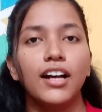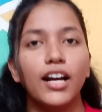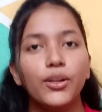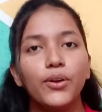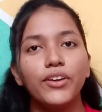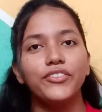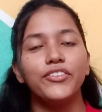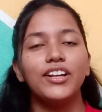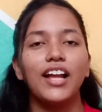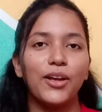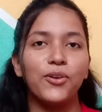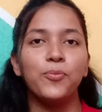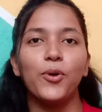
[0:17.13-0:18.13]
Hello everyone,
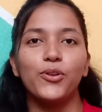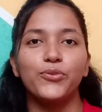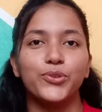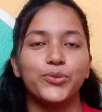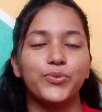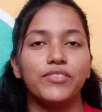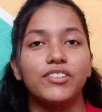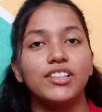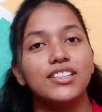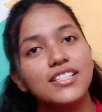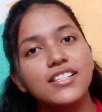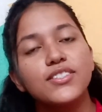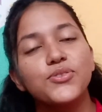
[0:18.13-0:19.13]
I hope all of you are doing well.
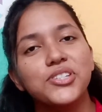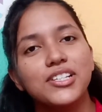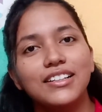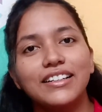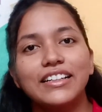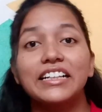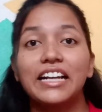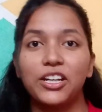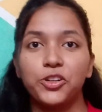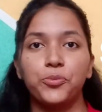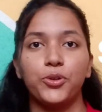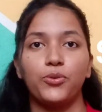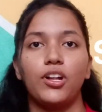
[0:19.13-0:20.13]
This is your Sailorgirl Cadet
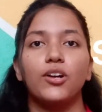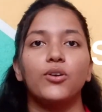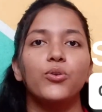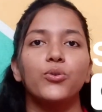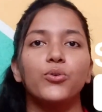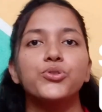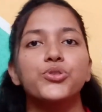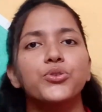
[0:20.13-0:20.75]
Prerna Ghosh.